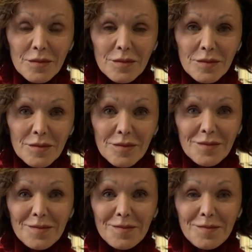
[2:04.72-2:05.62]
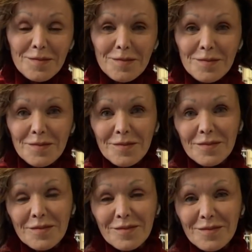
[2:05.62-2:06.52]

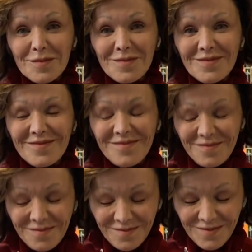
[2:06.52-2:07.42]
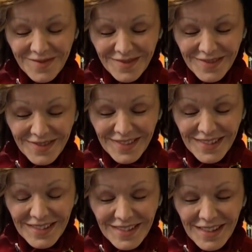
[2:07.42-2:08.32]

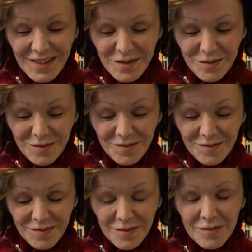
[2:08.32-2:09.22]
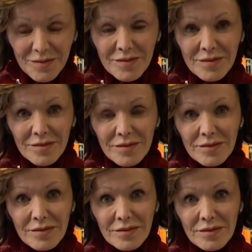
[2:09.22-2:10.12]

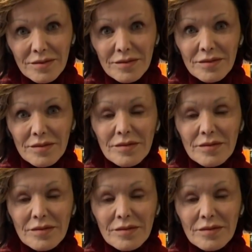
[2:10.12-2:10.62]
[no speech]